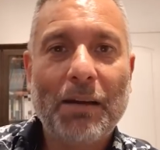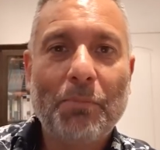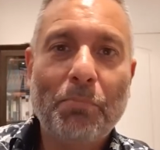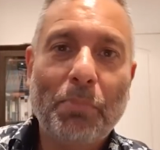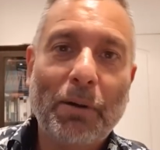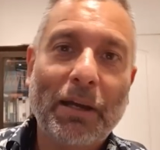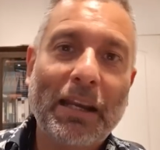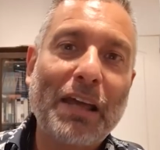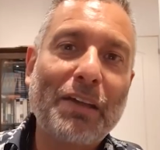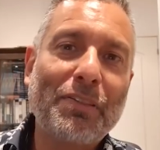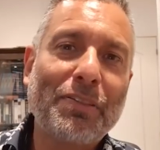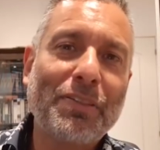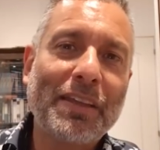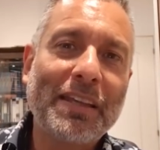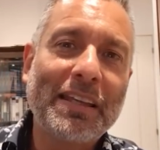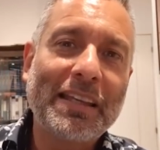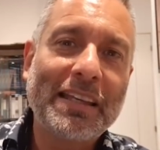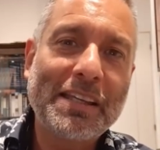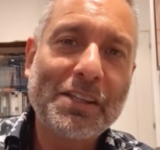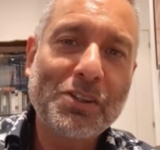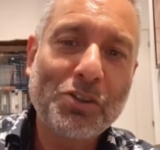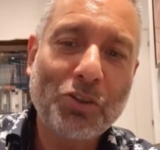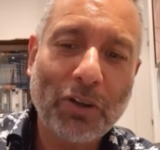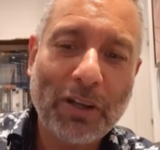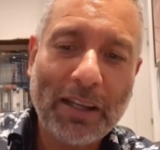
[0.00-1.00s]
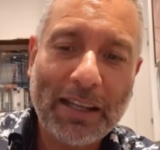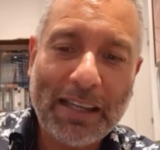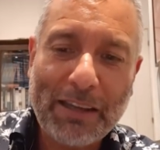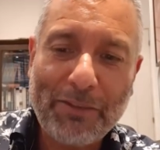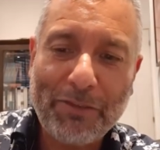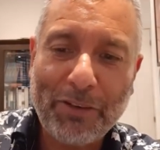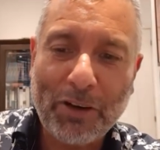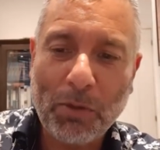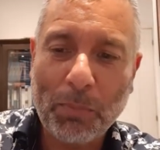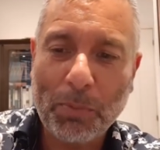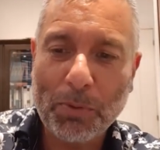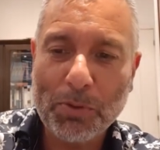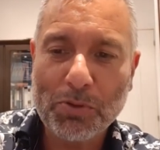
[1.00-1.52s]
But I think he's going to give
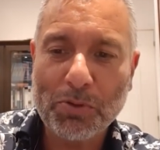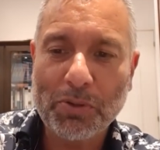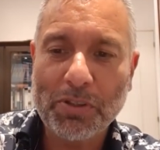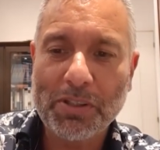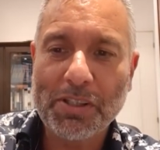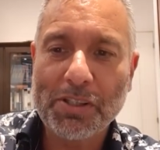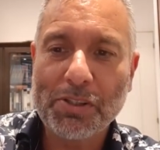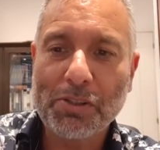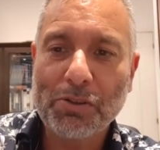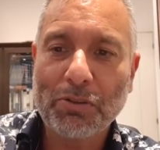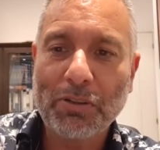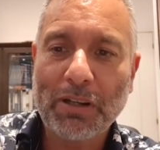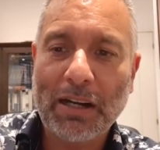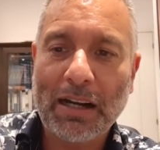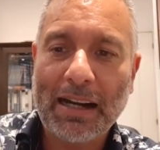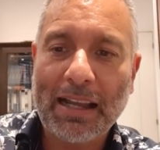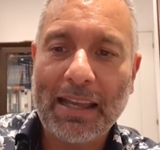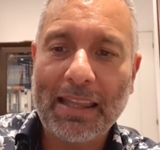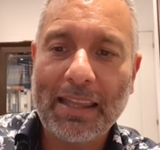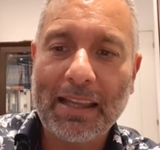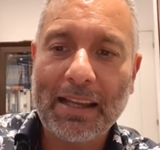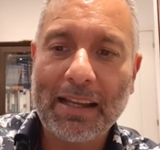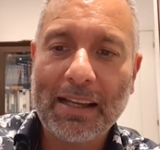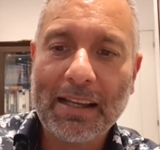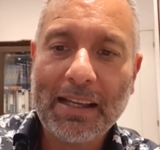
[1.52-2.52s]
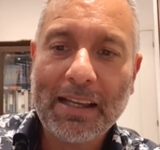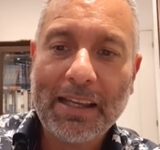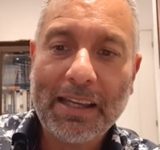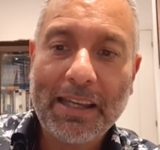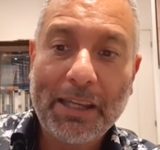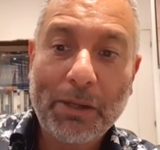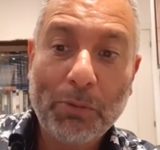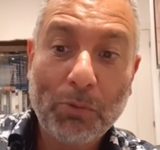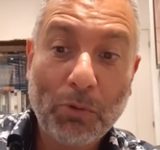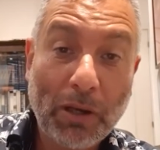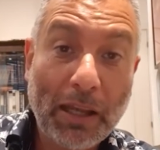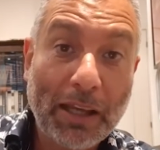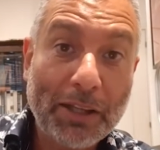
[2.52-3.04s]
an opportunity to Granada.
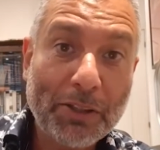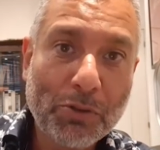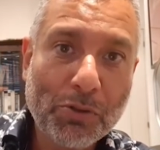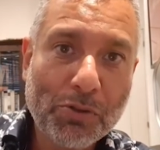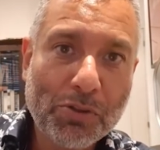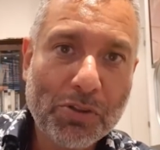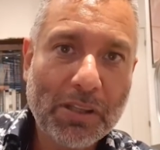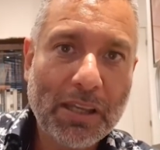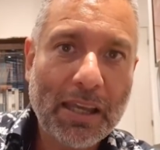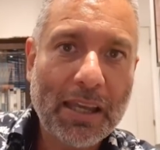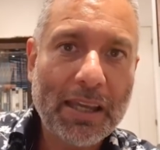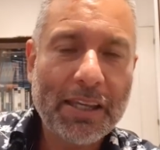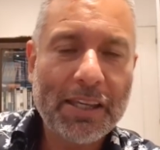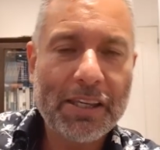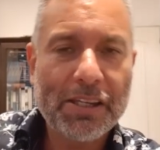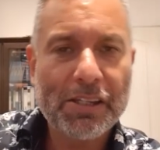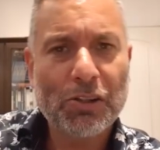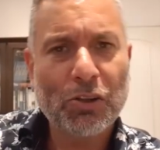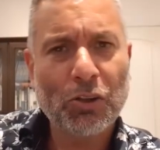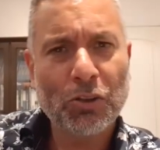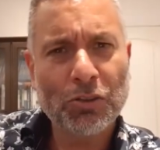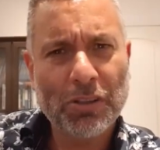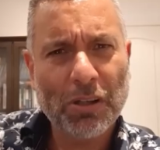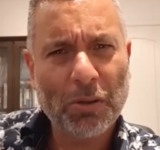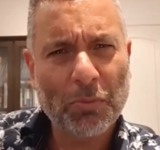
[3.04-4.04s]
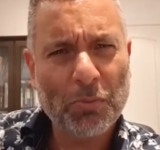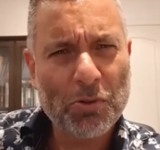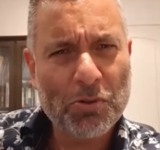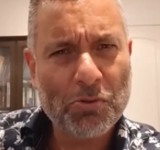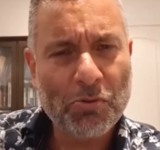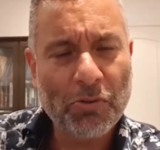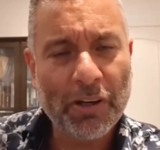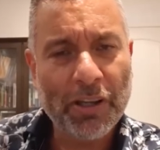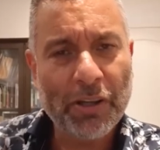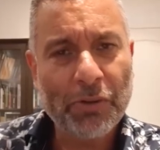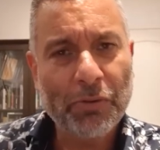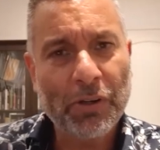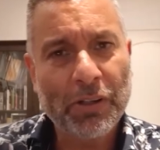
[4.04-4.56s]
He would like to stay. His contract was
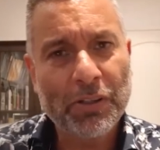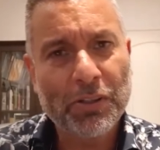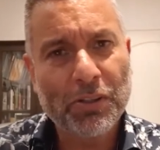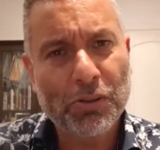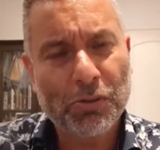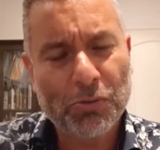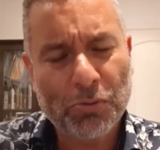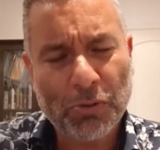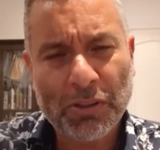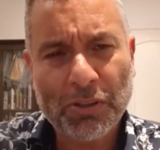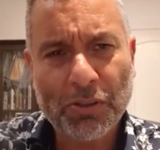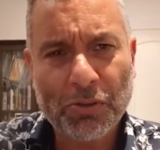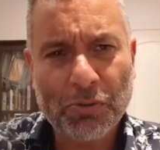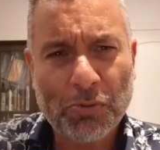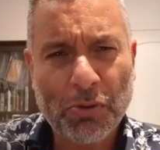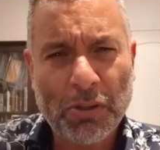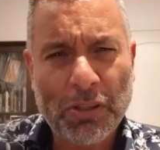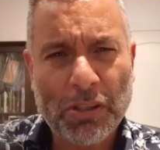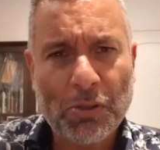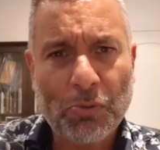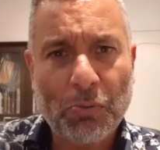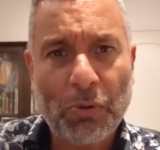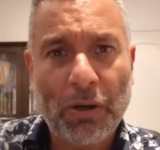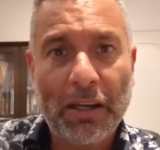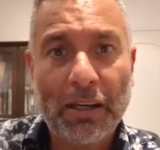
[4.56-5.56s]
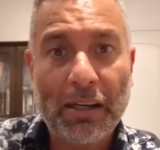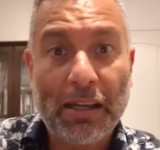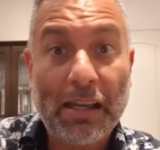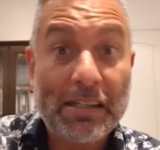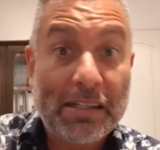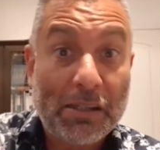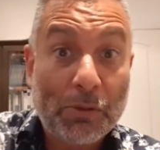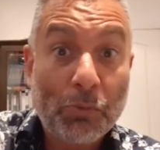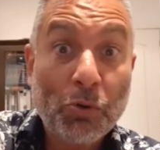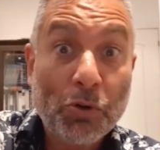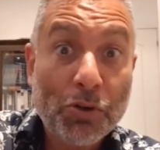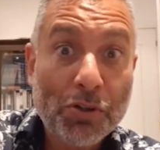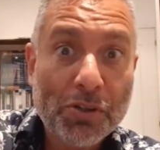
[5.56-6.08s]
renewed until 2021, as
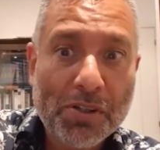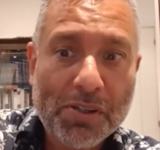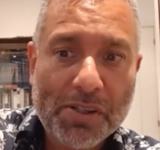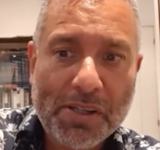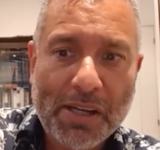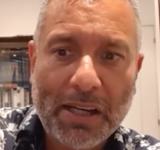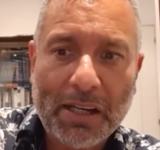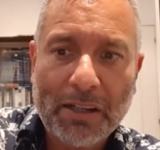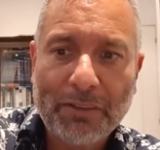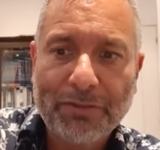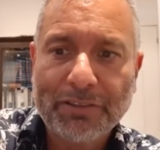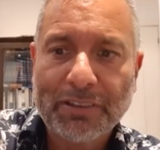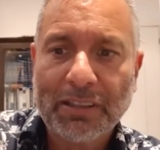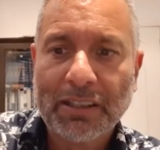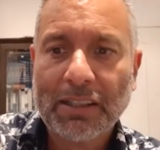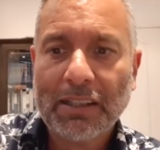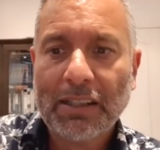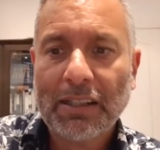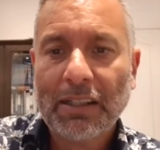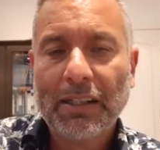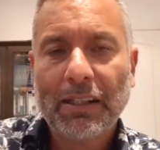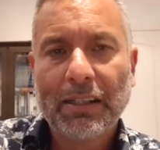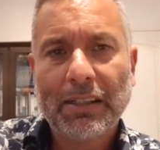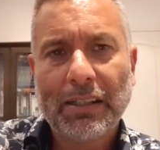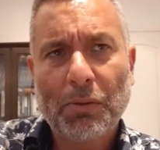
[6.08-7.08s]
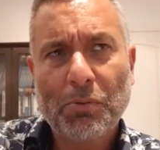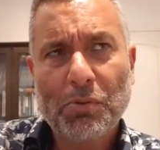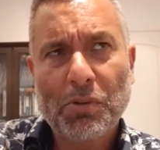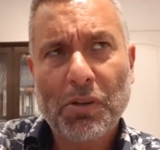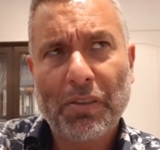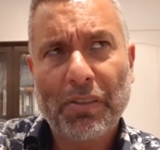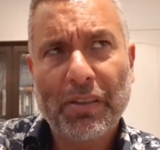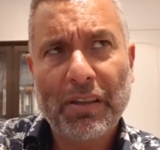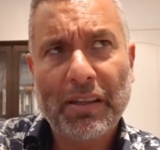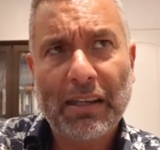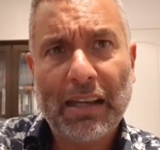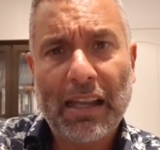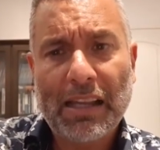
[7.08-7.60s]
he was deserved. That was, I
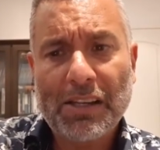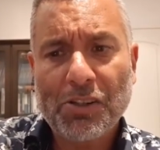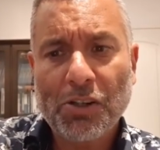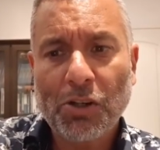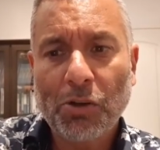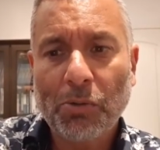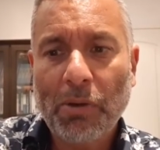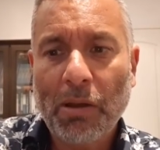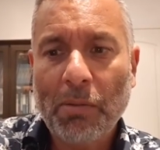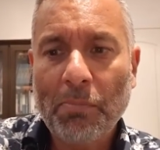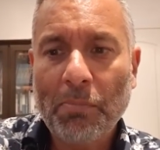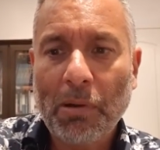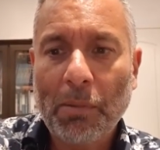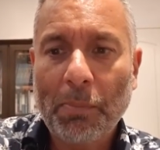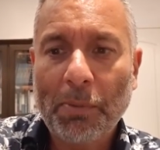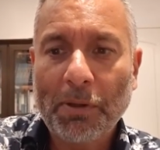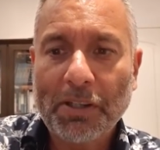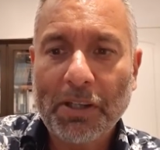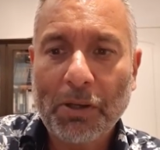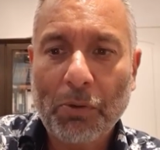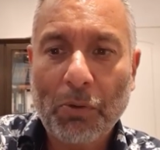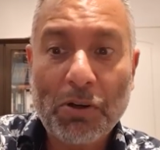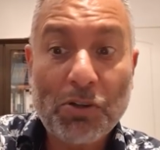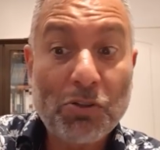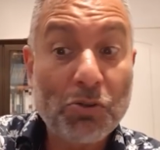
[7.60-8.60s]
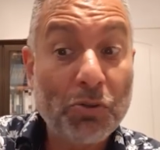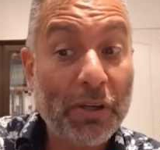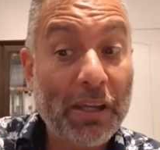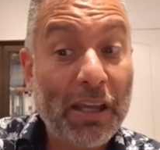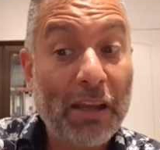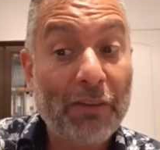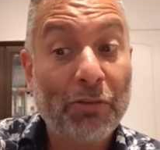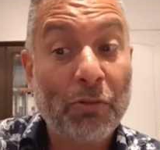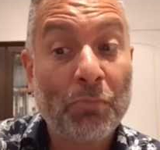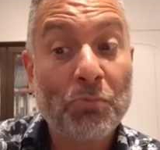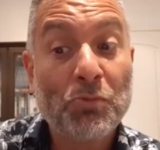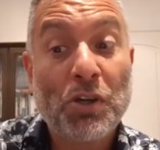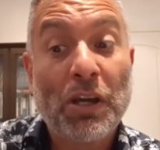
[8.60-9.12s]
think, last November. But he wants to hear
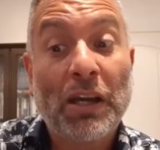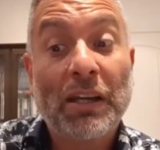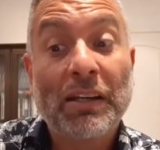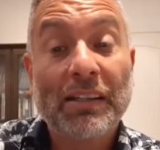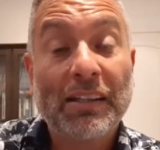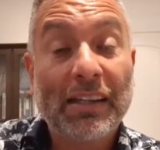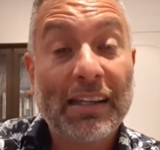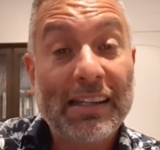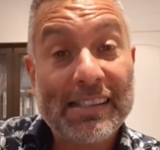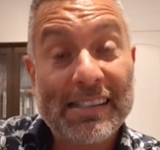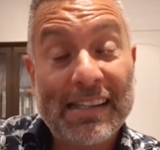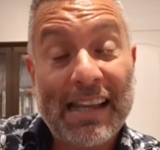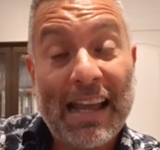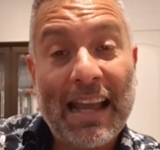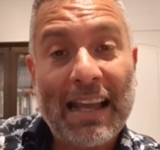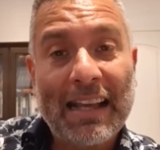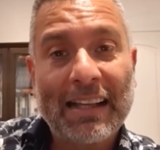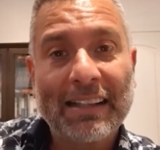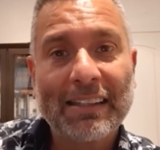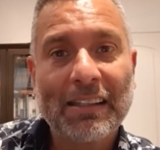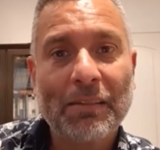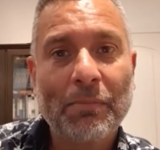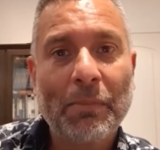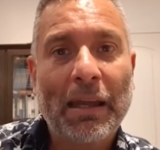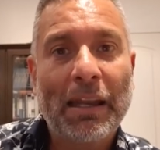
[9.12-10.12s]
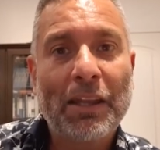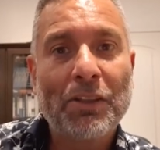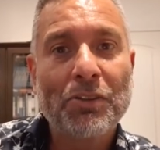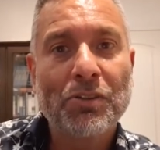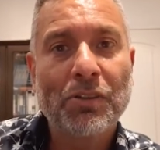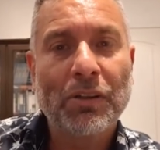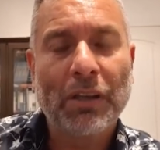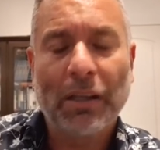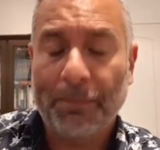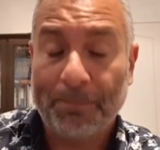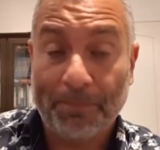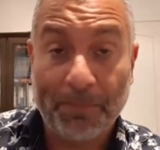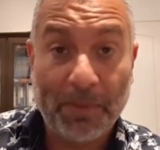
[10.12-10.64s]
from Jan Lizang, the
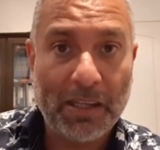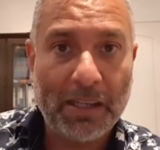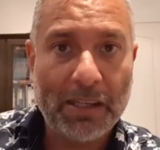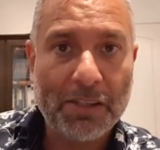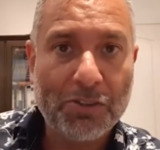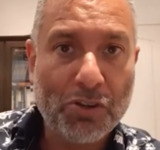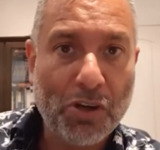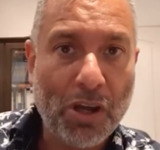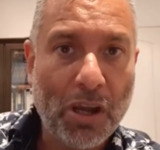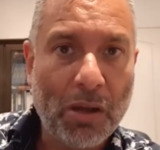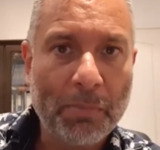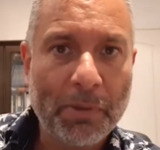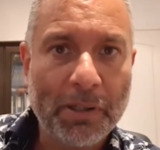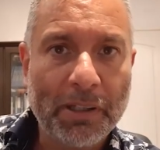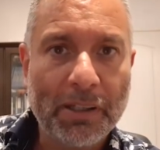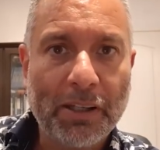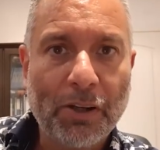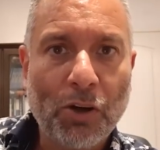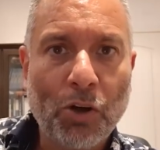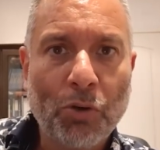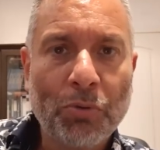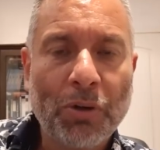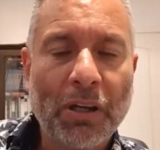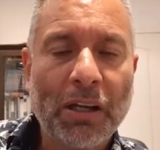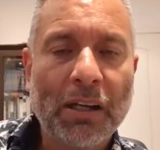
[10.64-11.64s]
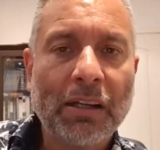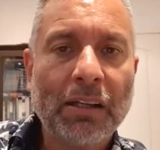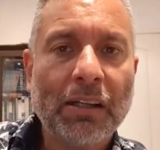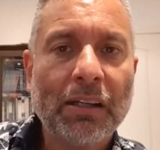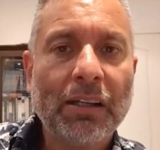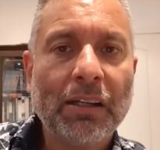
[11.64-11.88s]
manager, the chairman, the owner